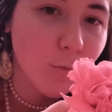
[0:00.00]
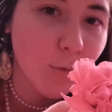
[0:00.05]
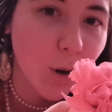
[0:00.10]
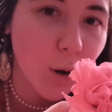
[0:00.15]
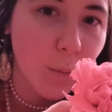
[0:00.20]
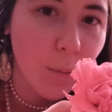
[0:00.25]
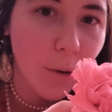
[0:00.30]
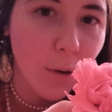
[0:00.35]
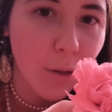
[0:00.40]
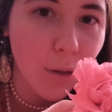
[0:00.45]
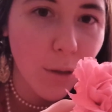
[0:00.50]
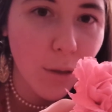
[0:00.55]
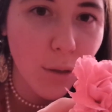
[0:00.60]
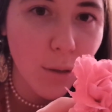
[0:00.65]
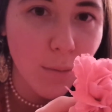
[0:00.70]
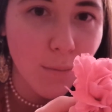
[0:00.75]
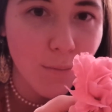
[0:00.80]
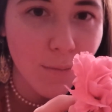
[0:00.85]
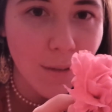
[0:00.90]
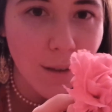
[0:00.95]
we're both,
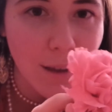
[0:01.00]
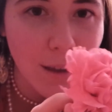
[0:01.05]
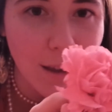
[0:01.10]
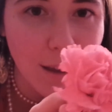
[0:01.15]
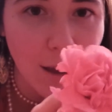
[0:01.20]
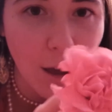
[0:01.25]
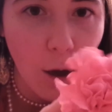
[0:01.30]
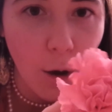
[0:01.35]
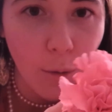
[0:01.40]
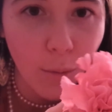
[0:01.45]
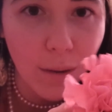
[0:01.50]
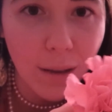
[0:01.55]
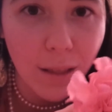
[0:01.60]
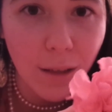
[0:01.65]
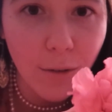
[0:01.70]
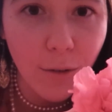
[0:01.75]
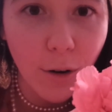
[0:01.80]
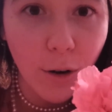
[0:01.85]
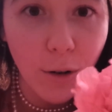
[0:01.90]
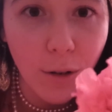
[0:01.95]
we
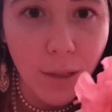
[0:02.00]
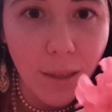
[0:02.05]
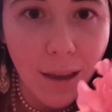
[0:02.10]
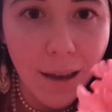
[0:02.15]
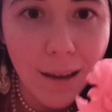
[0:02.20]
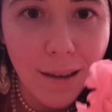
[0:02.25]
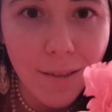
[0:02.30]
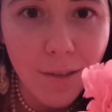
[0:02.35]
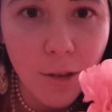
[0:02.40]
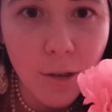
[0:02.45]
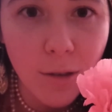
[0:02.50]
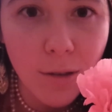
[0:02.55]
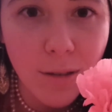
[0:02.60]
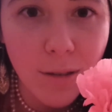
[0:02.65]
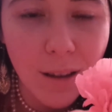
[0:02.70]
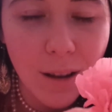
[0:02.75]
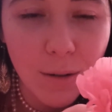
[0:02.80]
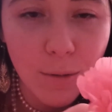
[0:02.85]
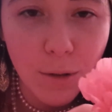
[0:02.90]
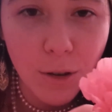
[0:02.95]
live our own lives
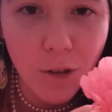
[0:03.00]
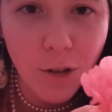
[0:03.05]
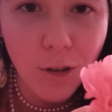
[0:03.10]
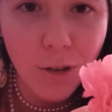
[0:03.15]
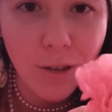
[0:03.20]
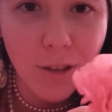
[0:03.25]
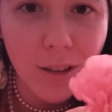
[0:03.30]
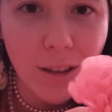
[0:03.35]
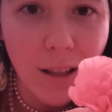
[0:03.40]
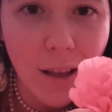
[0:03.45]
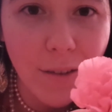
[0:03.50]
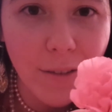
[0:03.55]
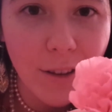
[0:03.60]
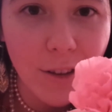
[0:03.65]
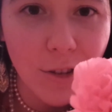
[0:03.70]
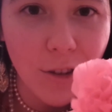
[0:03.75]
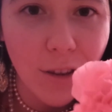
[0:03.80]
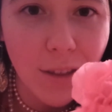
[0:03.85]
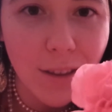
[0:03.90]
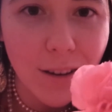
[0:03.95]
and we choose to love
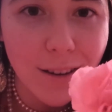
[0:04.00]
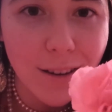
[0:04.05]
each